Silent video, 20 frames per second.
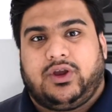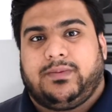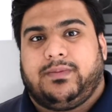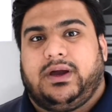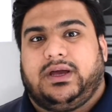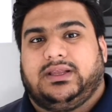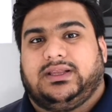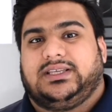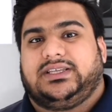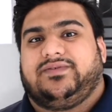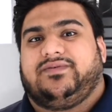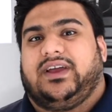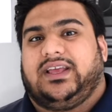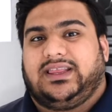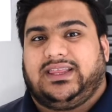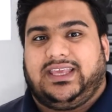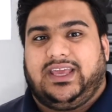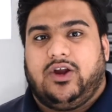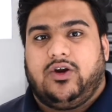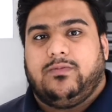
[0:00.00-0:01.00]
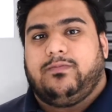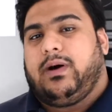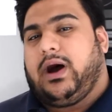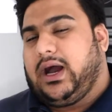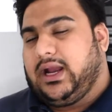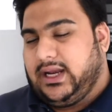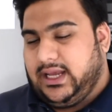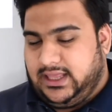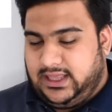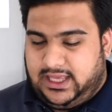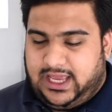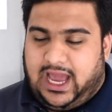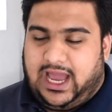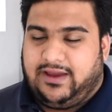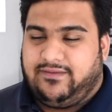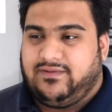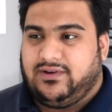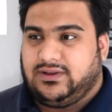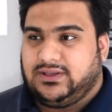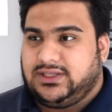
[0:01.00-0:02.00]
about in this event, the HomePod and the
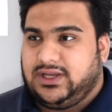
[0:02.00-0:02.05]
iPhone.